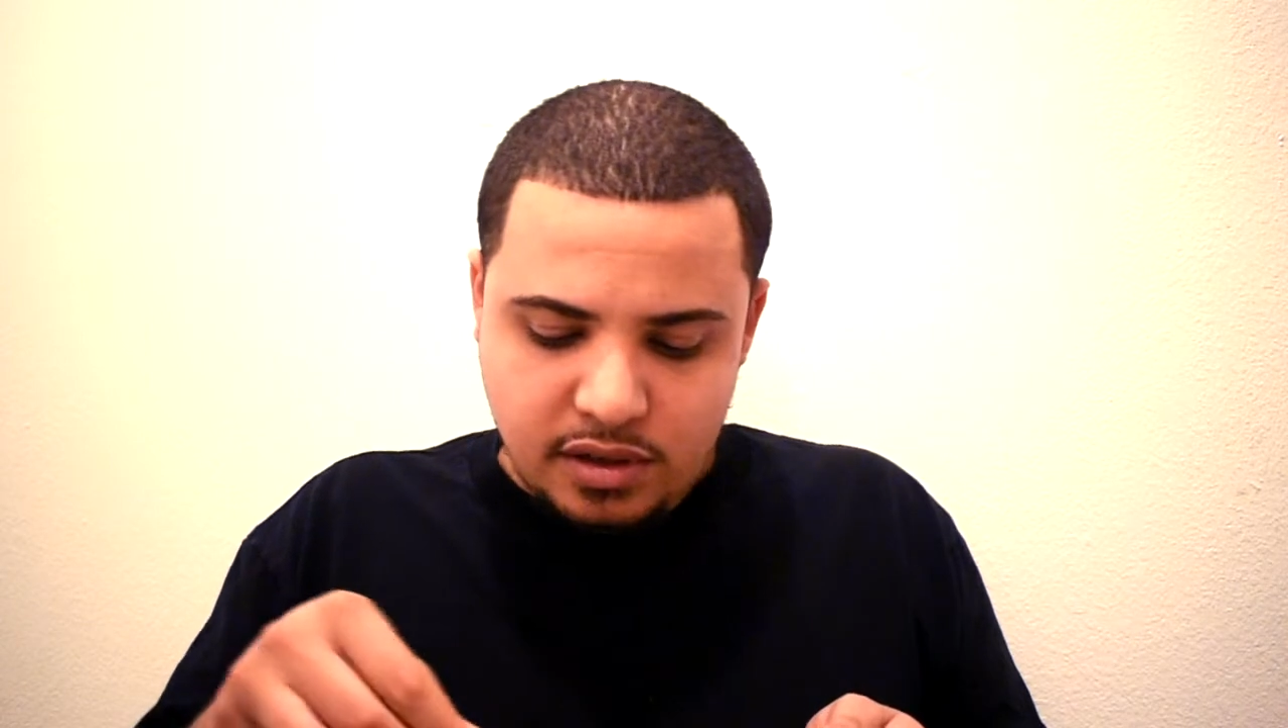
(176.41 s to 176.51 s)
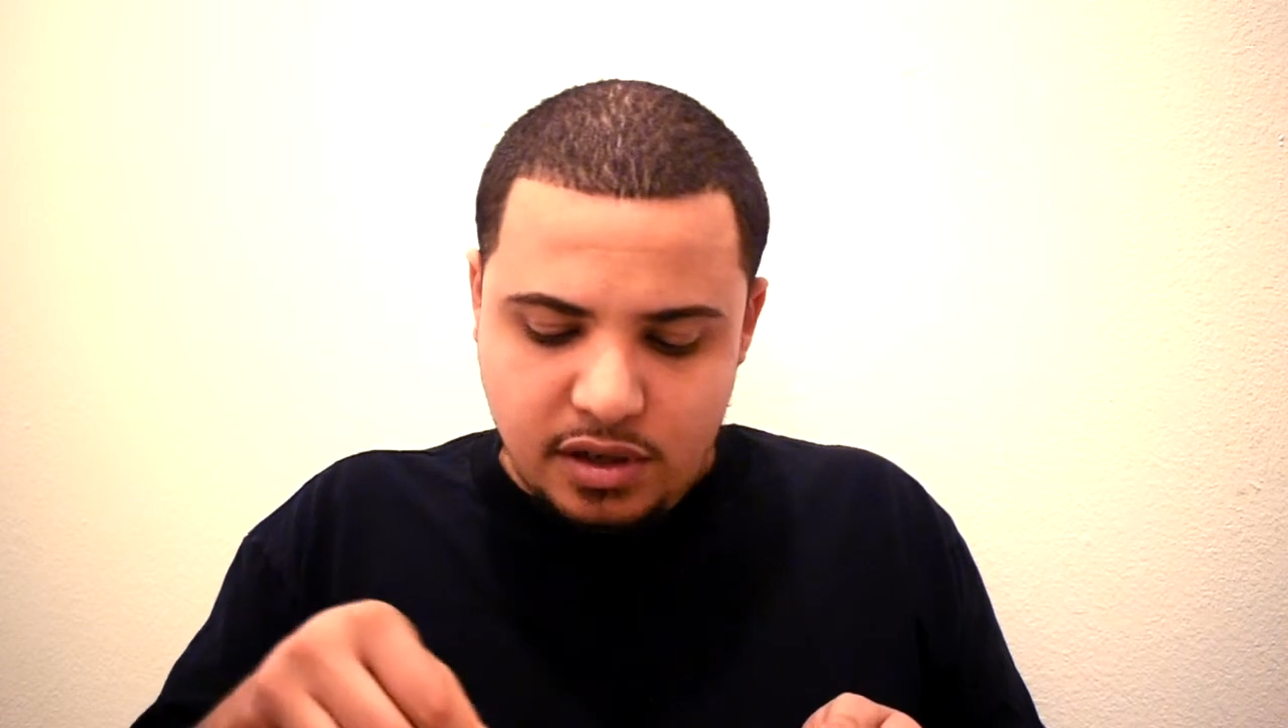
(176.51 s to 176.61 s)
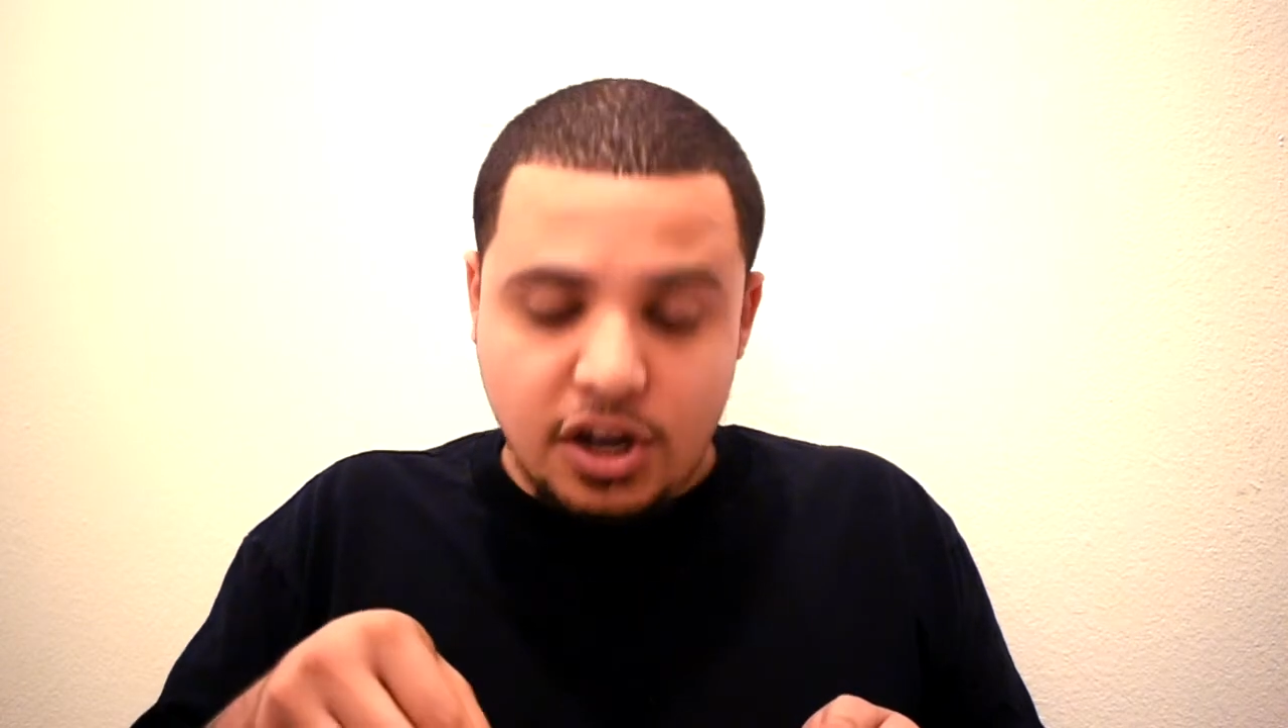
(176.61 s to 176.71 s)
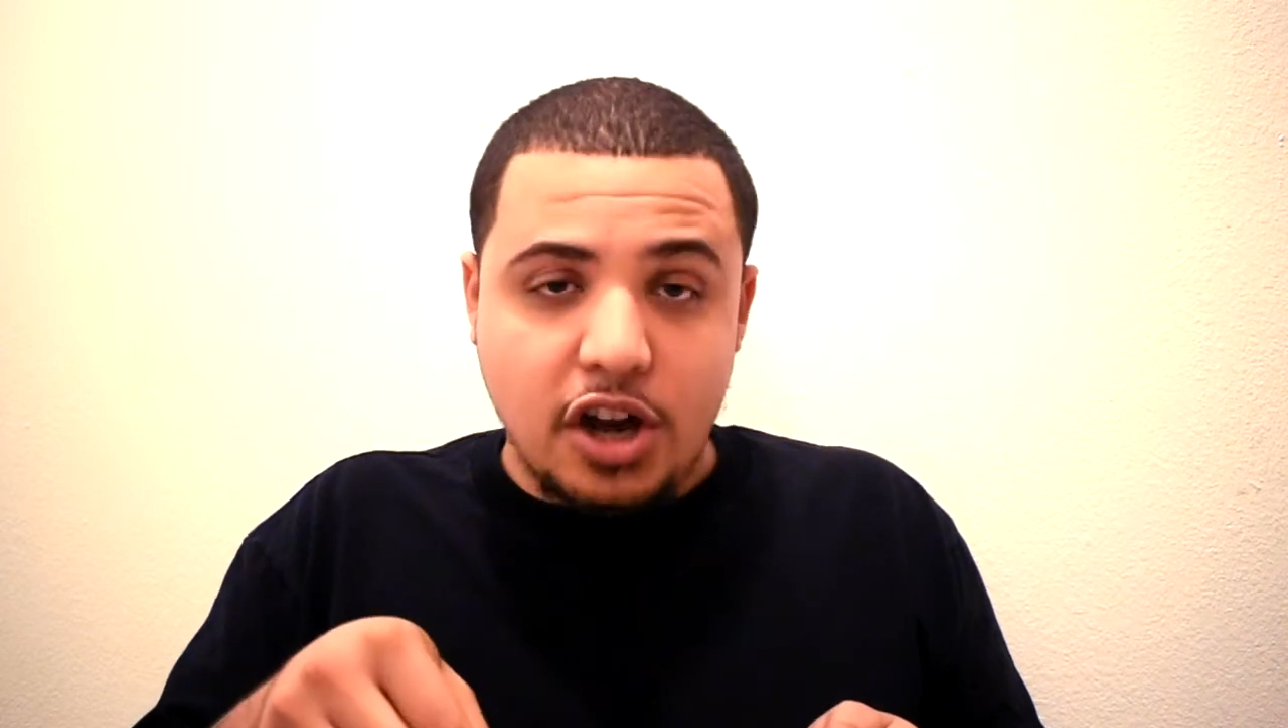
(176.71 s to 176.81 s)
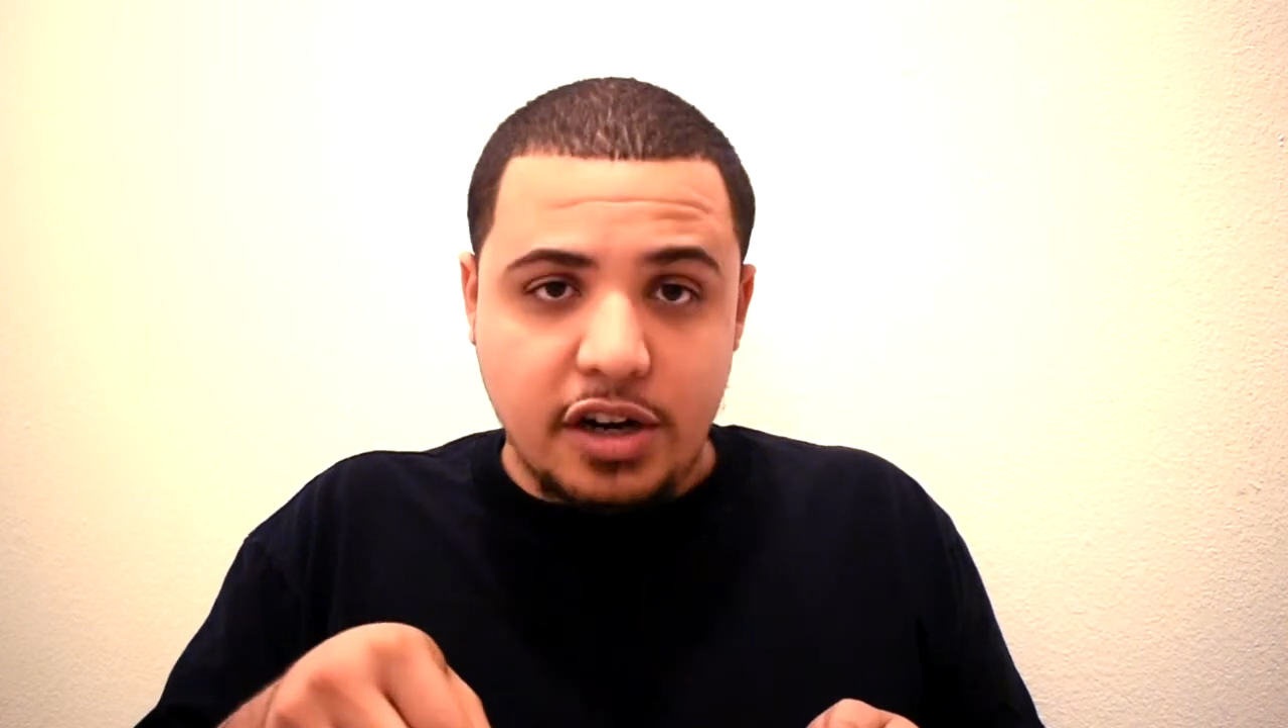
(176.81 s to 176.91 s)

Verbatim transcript: a good